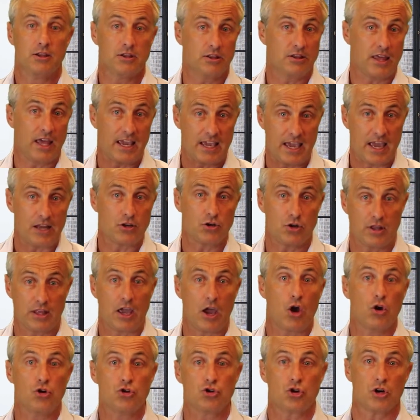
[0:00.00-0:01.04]
that they get on
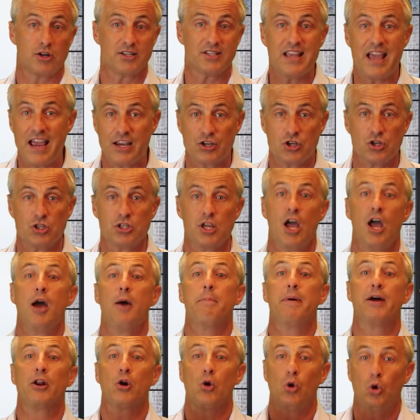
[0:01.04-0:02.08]
their own transactions,
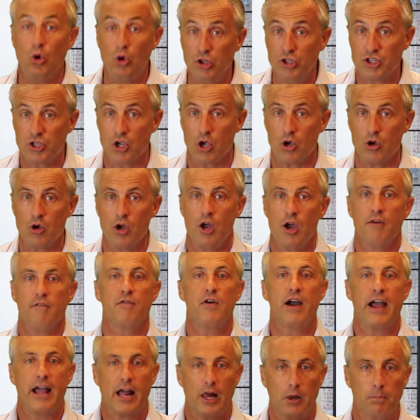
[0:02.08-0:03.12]
but also
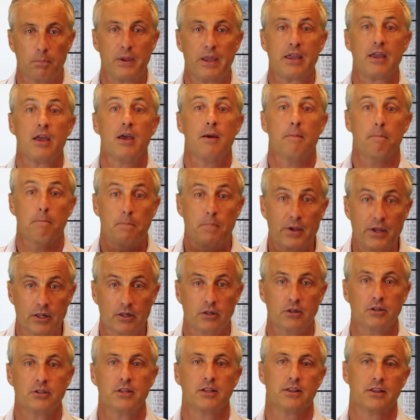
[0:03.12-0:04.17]
for helping
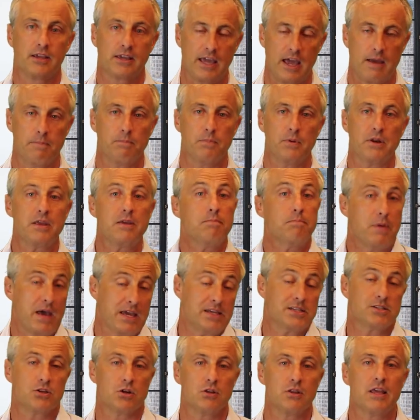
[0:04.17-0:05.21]
build the company
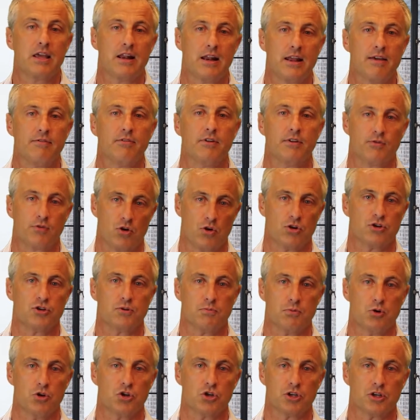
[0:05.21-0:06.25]
based on their level of
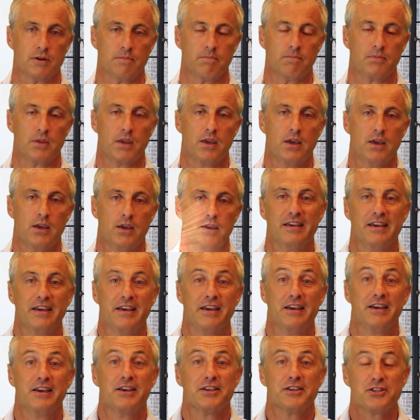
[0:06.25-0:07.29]
contribution.
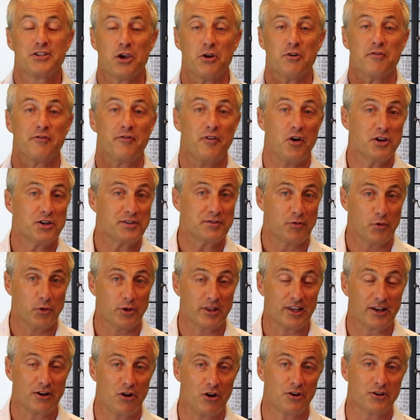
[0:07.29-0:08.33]
So fast forward
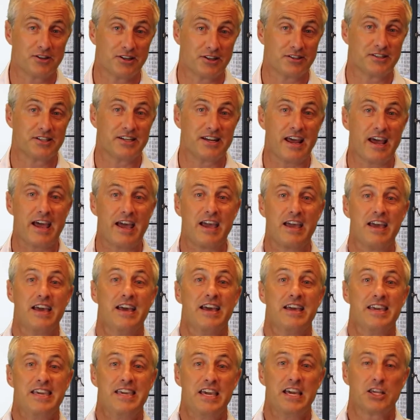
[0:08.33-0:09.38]
the clock till today,
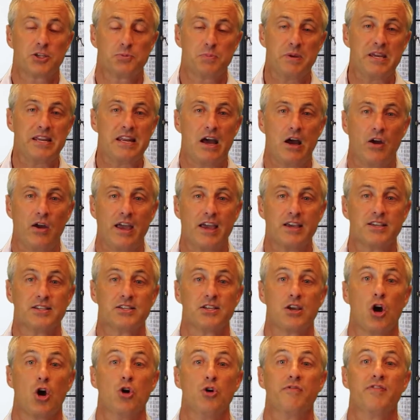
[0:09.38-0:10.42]
eXp now
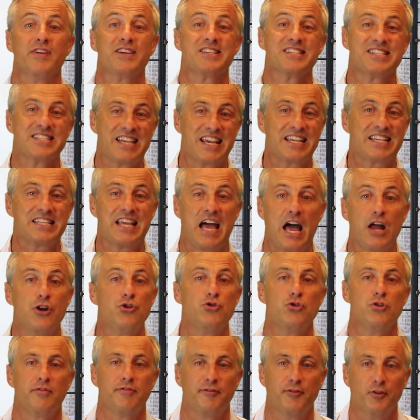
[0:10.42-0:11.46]
has over
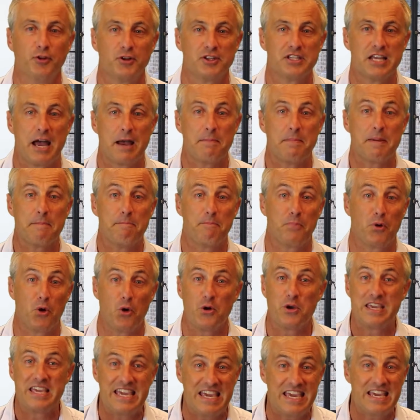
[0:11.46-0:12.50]
600 full-time
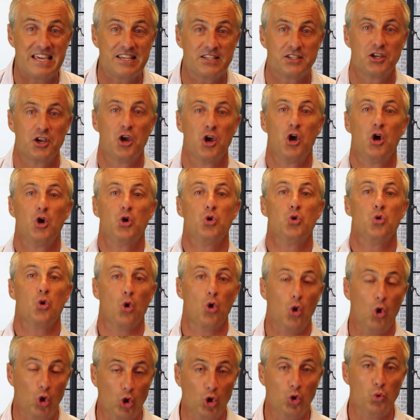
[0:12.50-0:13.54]
employees who
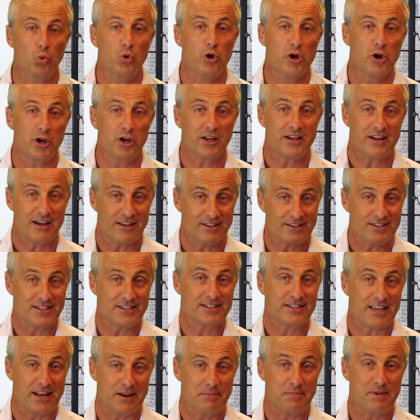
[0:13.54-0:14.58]
all work, now this
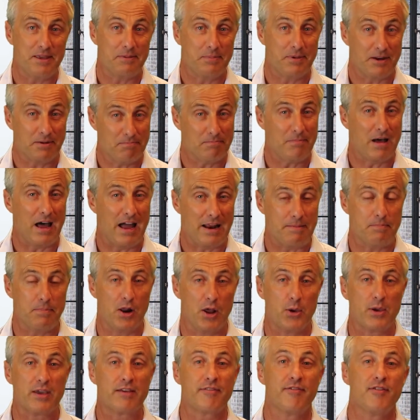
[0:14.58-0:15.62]
is going to be a bit
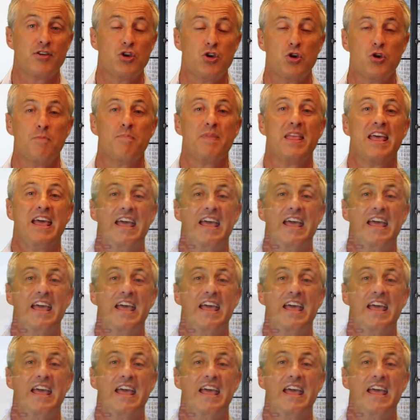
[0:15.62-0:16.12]
mind-blowing for you,